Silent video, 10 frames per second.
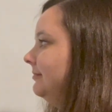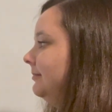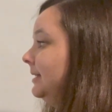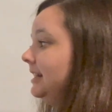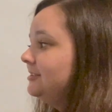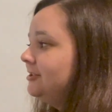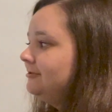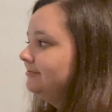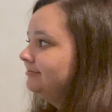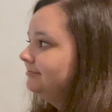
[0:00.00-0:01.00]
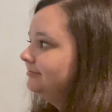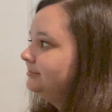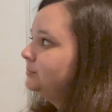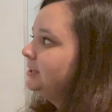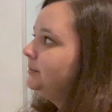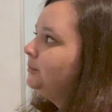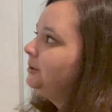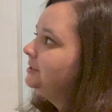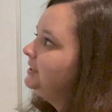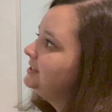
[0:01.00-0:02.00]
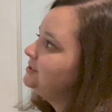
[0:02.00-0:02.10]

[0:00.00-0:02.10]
that is all. The important things